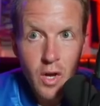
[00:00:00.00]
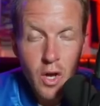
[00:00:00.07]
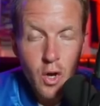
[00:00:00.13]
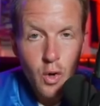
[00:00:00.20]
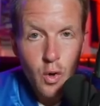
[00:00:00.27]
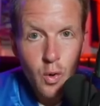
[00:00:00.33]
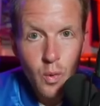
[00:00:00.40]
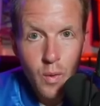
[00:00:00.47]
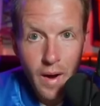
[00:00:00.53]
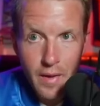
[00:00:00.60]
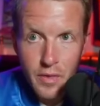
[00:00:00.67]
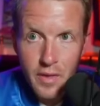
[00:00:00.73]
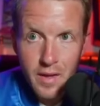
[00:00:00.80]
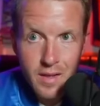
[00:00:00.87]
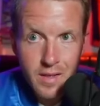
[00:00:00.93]
who I
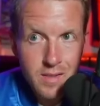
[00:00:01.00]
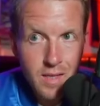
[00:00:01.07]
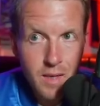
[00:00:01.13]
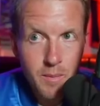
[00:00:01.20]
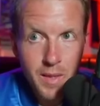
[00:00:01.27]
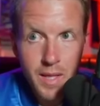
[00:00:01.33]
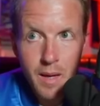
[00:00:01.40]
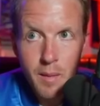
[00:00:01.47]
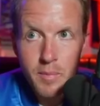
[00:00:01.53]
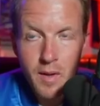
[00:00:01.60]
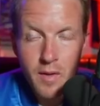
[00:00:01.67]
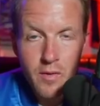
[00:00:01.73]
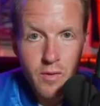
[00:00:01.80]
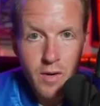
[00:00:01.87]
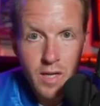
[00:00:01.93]
think is going to be kept on
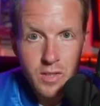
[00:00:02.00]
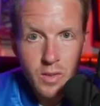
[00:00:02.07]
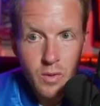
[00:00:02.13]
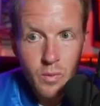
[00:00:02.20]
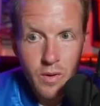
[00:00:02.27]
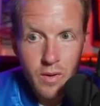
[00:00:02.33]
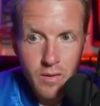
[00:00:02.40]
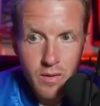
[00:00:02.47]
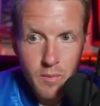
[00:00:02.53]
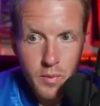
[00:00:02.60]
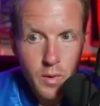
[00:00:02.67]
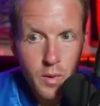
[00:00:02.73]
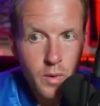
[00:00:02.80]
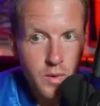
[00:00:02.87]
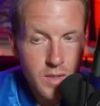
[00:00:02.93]
the roster, what are the
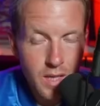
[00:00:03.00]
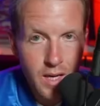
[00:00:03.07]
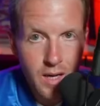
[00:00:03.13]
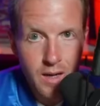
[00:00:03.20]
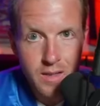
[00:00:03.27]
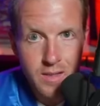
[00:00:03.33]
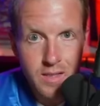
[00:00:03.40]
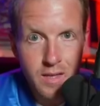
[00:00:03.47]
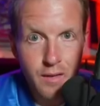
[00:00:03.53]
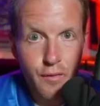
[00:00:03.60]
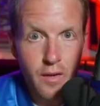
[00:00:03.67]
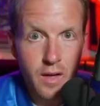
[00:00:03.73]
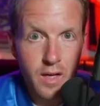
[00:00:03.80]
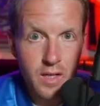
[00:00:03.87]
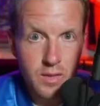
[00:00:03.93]
pros and cons to
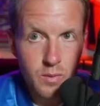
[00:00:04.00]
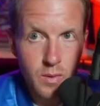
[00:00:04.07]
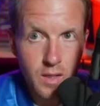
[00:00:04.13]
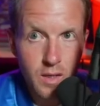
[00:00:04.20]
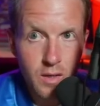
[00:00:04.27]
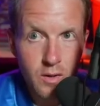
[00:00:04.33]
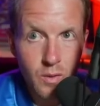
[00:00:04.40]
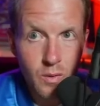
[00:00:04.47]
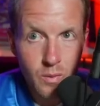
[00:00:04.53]
different cuts we're going to do.